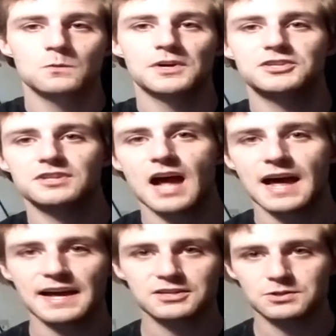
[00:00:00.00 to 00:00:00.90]
Which
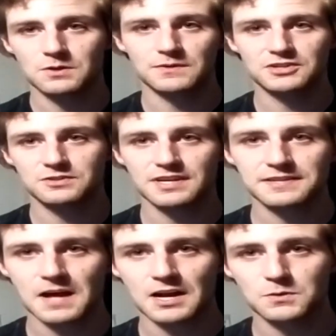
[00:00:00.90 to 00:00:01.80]
I actually originally
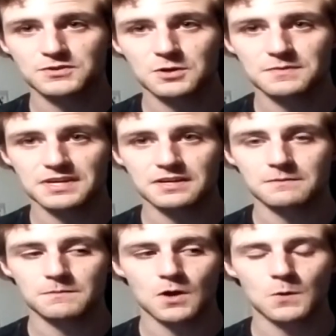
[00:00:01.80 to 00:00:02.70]
thought it was going to
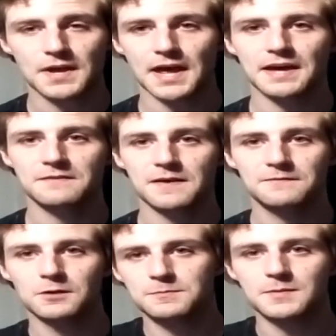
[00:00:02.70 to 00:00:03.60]
be okay if I
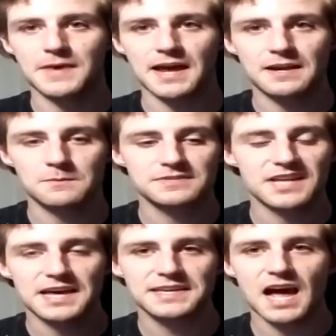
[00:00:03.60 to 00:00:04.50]
flipped the bed, and I was
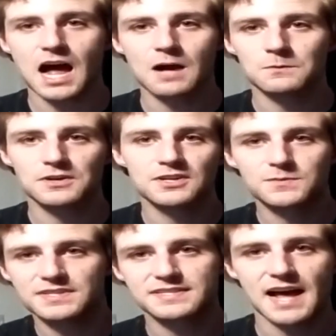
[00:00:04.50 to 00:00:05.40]
like, yeah, we're going to
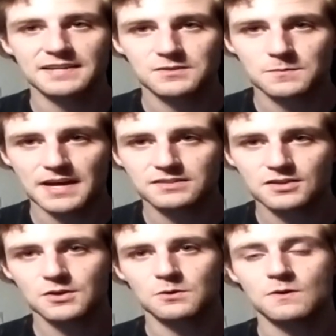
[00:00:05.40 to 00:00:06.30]
switch sides on the bed
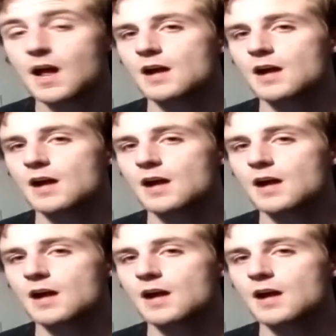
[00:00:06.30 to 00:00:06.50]
too.